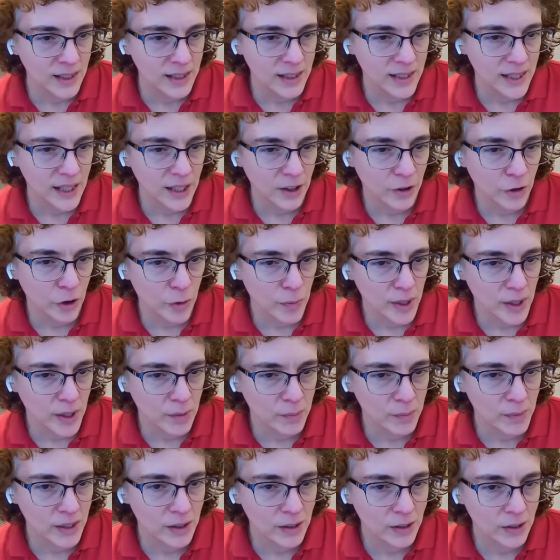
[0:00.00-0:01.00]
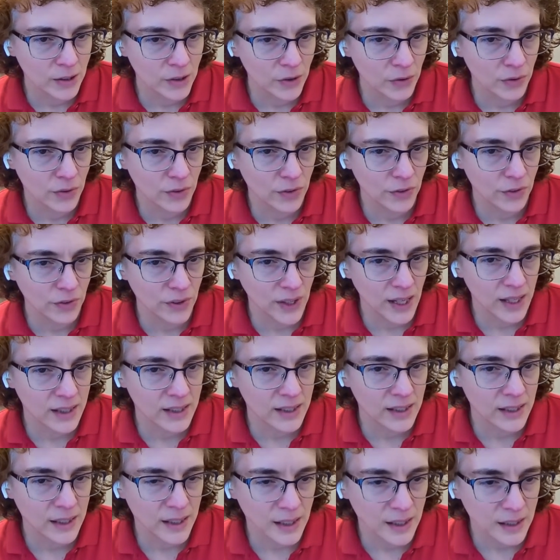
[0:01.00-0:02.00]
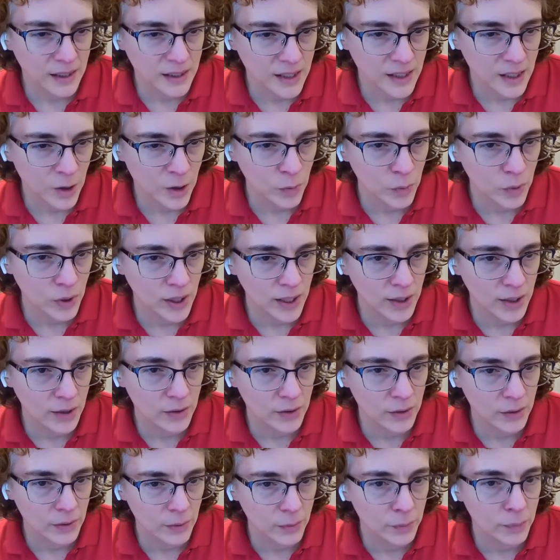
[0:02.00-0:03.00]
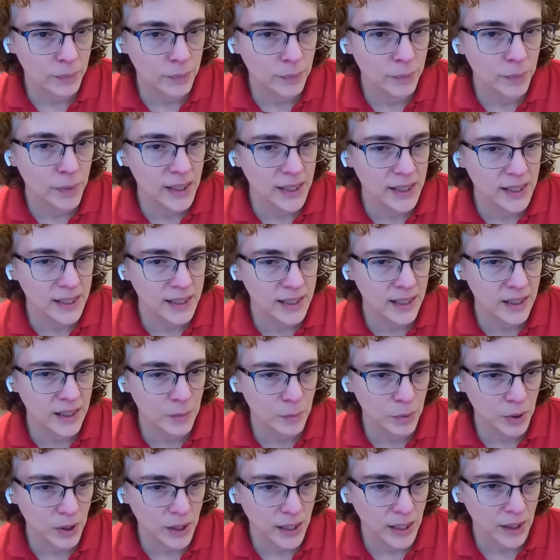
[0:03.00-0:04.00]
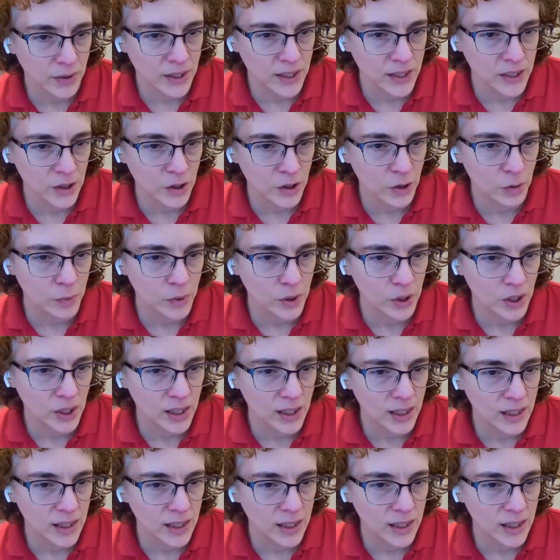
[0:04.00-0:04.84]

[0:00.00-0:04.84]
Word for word: Zachary made a mental note of the fact, and didn't pull out his notebook.